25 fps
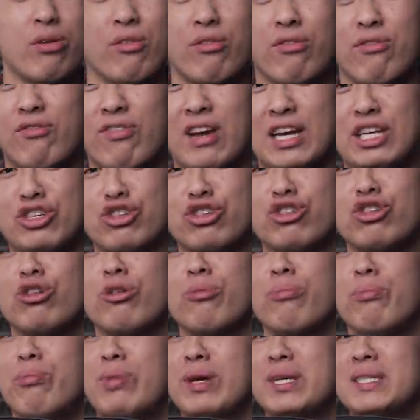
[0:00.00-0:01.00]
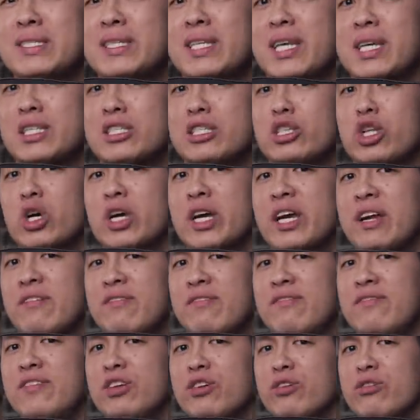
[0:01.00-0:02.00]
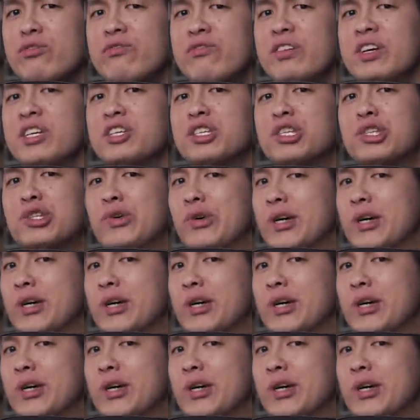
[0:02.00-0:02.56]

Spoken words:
professional business look and feel finish